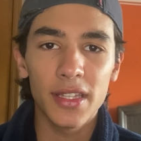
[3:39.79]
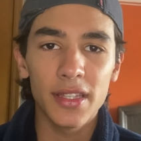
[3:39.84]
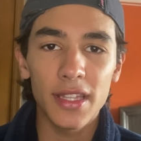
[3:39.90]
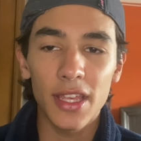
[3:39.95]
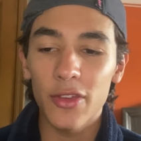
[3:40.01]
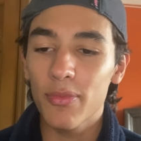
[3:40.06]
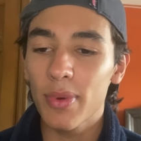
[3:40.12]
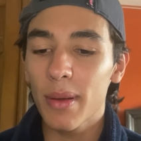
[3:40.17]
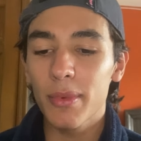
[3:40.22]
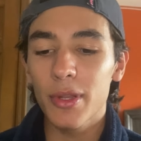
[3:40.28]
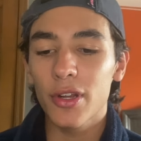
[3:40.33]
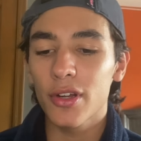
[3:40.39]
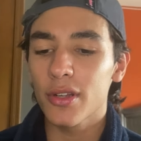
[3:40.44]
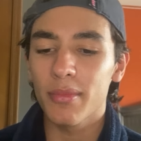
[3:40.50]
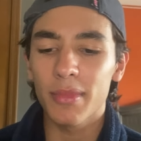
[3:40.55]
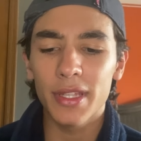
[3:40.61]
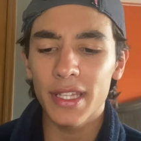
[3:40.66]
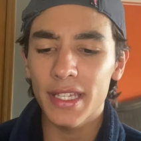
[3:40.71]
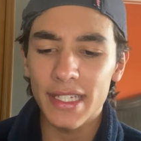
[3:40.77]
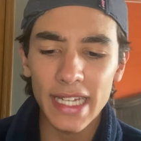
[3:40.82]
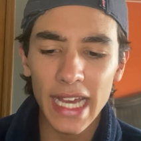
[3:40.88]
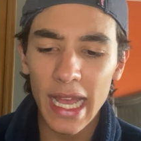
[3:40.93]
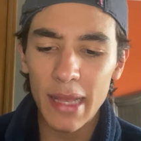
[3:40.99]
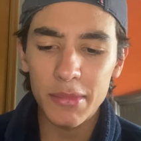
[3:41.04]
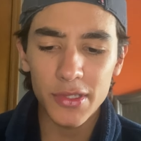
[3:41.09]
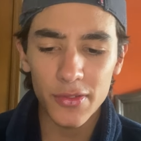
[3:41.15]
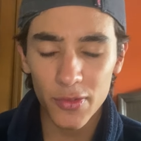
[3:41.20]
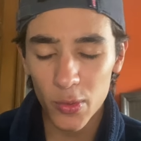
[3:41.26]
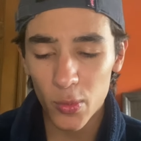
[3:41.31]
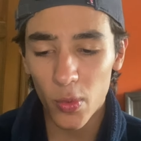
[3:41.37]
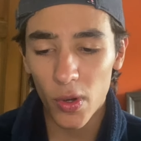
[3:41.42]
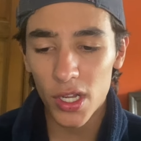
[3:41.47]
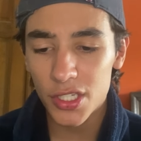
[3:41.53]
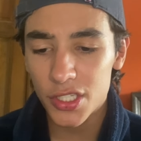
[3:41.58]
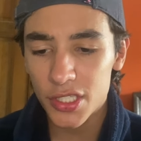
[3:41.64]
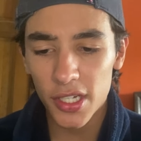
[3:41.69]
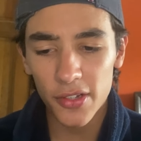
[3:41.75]
that you've probably heard a million times if you
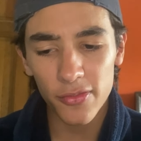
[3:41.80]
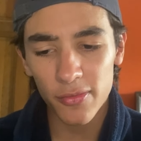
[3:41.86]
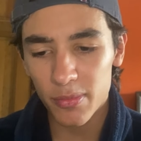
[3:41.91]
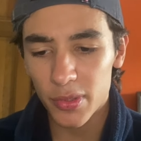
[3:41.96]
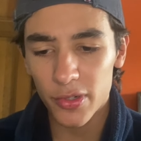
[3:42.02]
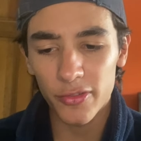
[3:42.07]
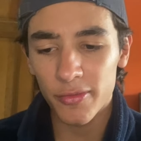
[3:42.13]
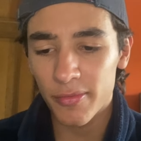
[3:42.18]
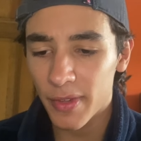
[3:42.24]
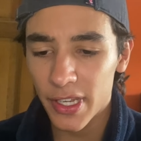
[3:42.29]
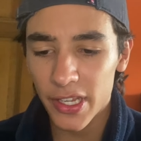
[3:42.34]
watch self improvement